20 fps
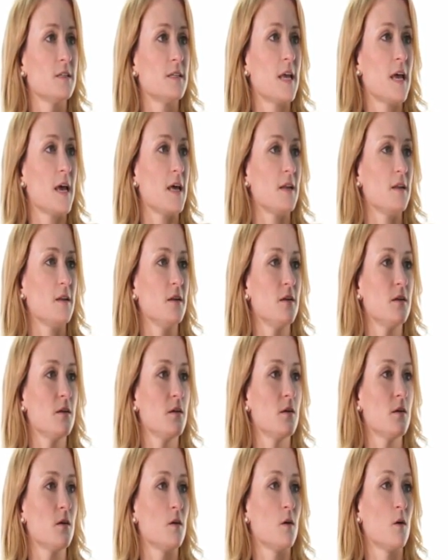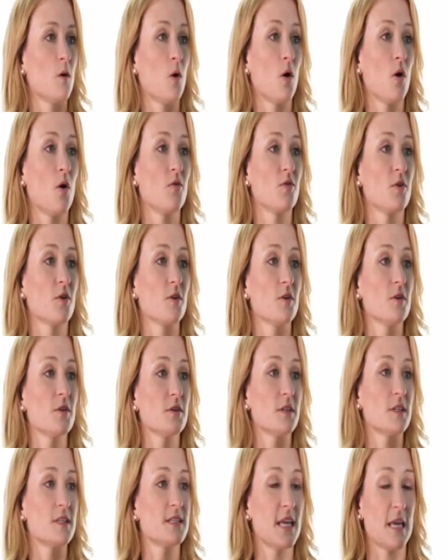10, over
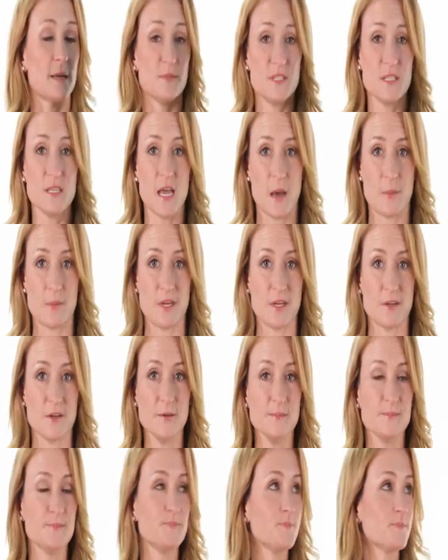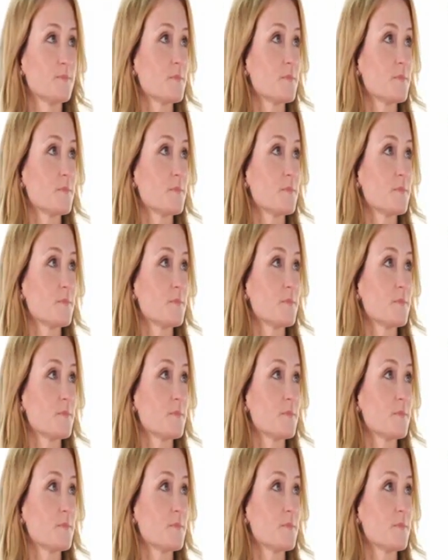the same denominator.